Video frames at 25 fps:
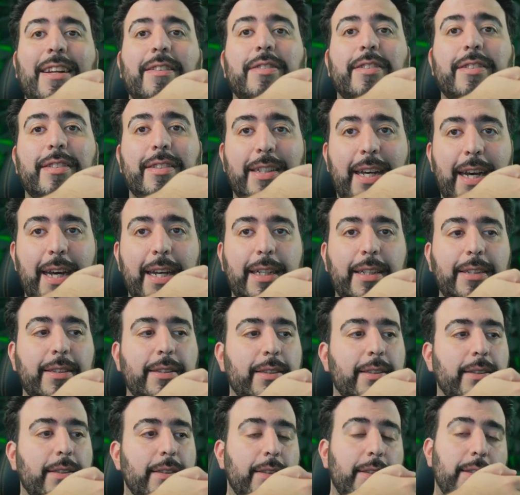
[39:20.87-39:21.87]

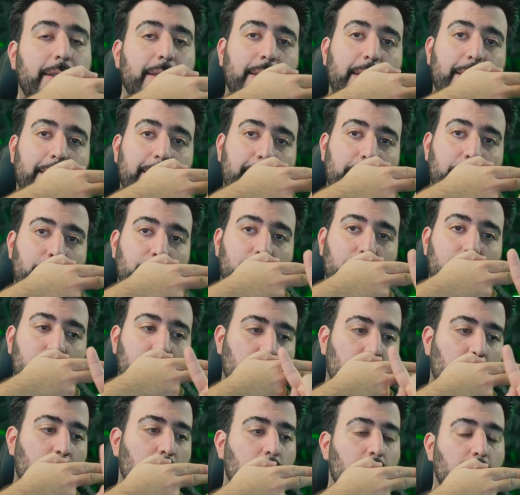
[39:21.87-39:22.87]
sight because you
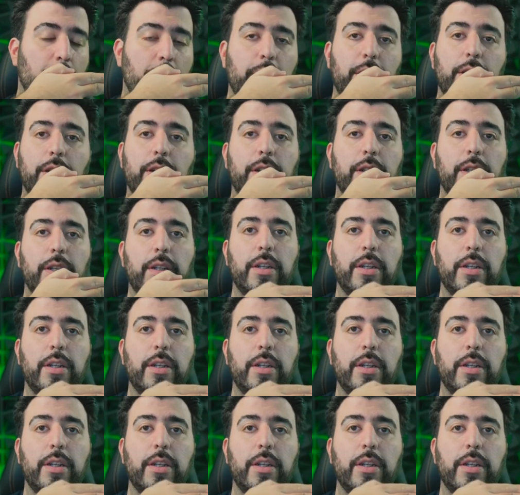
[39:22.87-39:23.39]
turned,